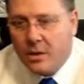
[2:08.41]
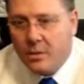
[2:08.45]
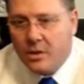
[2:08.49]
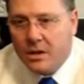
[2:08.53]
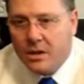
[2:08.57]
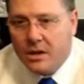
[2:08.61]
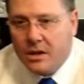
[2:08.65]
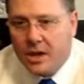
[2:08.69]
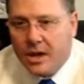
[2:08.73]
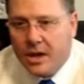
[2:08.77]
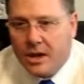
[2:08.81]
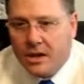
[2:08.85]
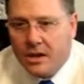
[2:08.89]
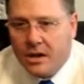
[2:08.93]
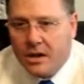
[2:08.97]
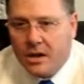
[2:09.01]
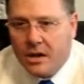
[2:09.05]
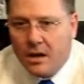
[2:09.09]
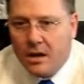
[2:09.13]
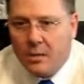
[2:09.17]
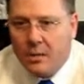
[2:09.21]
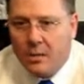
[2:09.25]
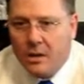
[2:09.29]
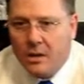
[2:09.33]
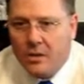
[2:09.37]
I mean, the ag
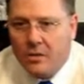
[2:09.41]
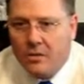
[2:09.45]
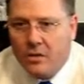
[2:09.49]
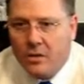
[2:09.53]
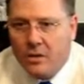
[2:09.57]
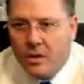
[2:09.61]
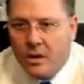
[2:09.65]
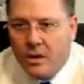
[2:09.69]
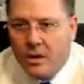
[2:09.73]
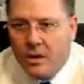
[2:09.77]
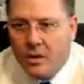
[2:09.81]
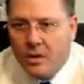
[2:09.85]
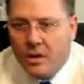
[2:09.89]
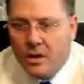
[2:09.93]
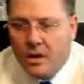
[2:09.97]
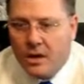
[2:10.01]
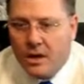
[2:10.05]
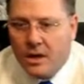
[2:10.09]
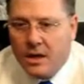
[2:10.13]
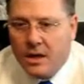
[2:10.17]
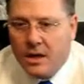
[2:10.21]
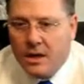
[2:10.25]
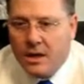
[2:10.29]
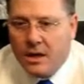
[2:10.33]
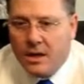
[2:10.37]
economy overall
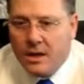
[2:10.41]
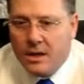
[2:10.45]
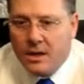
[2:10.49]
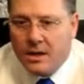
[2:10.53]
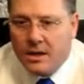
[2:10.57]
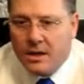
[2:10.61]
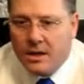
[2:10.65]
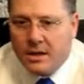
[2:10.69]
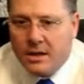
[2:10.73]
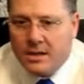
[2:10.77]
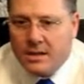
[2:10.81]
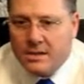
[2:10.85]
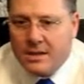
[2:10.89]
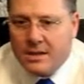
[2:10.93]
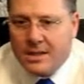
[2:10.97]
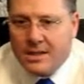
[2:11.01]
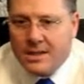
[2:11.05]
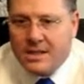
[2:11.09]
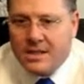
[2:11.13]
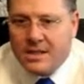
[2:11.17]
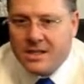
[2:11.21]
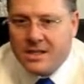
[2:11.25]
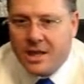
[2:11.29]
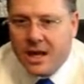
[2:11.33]
is